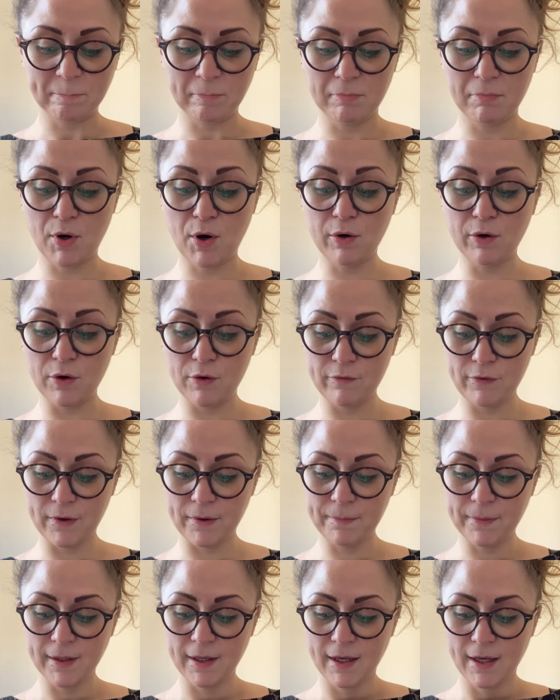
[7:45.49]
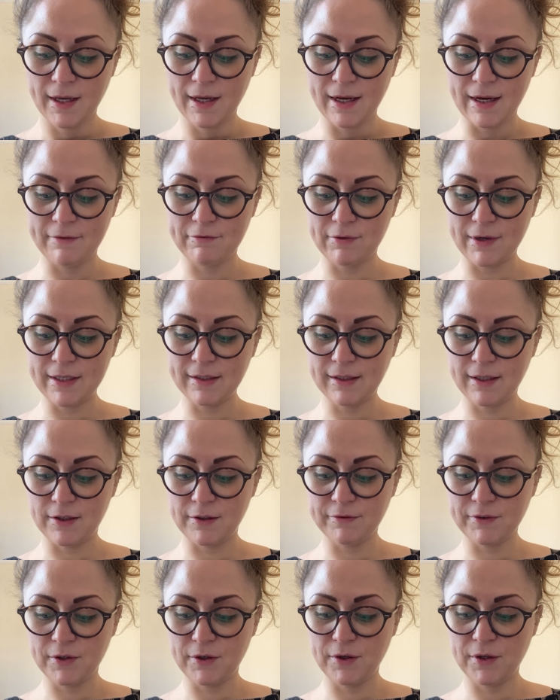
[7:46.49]
Moreover, I've read a lot
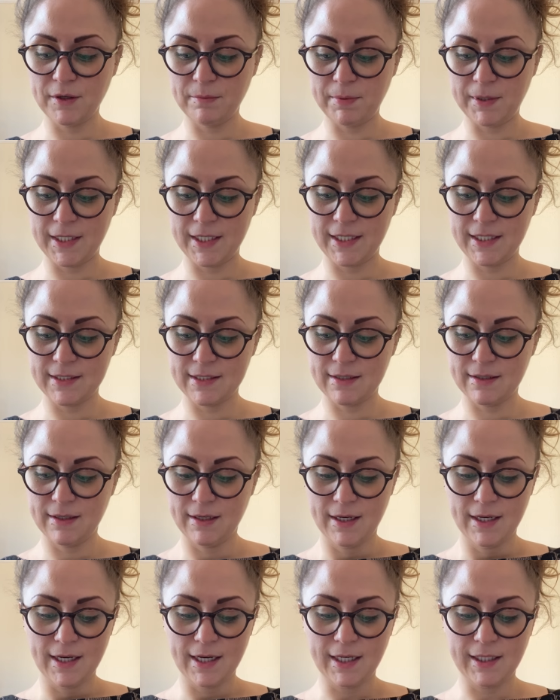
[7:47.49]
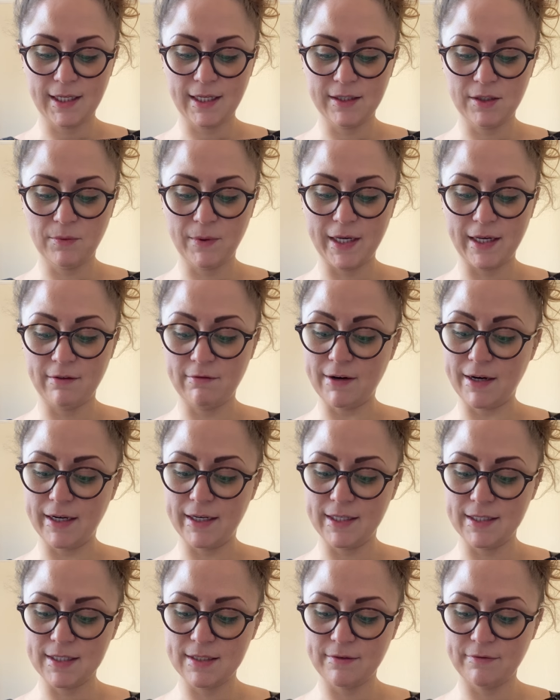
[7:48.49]
of Corner plays. I like the way he
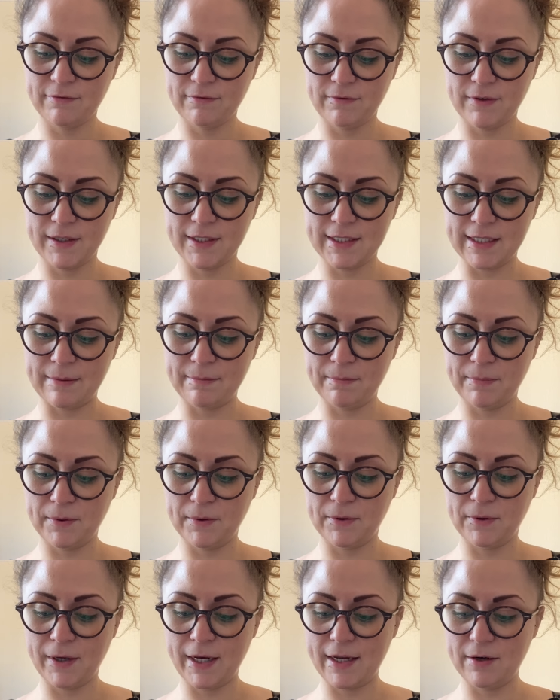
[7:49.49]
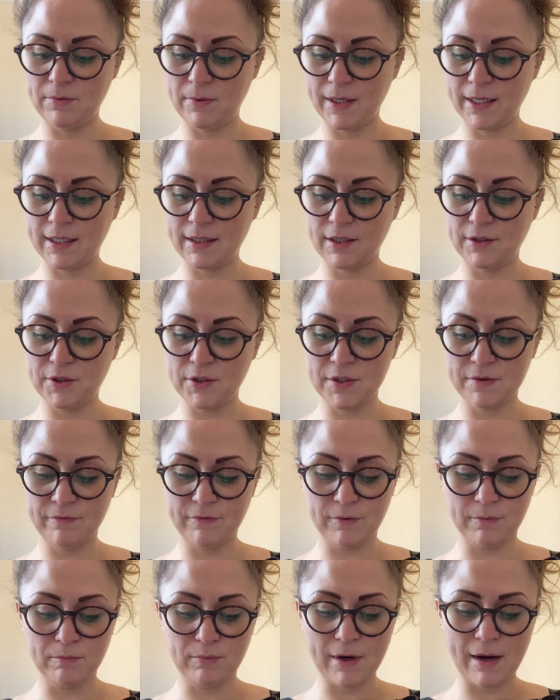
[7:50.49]
writes. For example, Hedwig, The Cousin
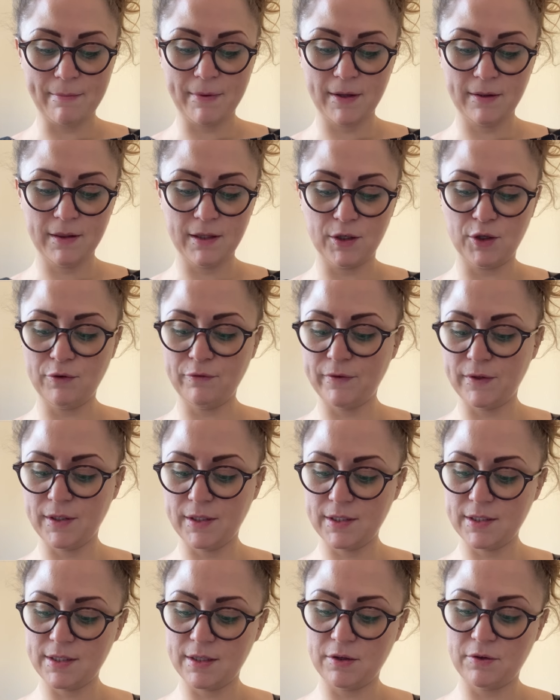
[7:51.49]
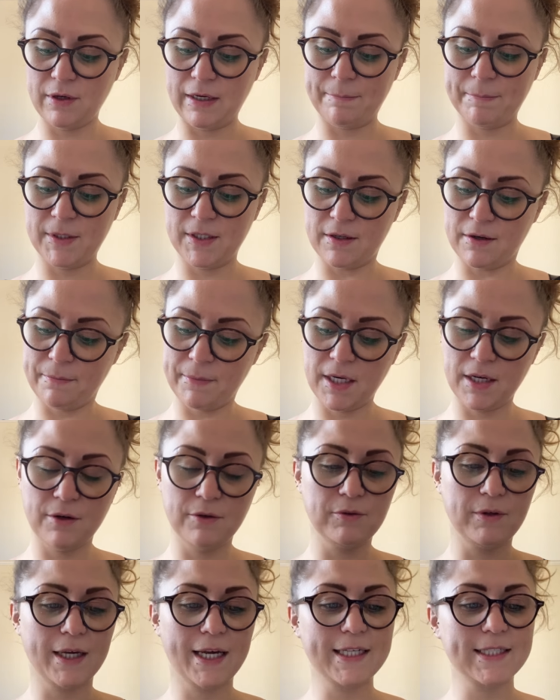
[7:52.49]
from Bremen, The Governess, The Green
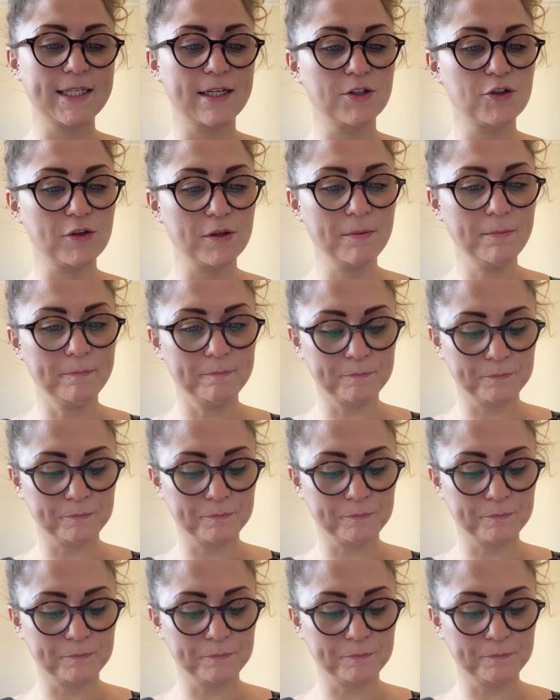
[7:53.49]
Domino, etc.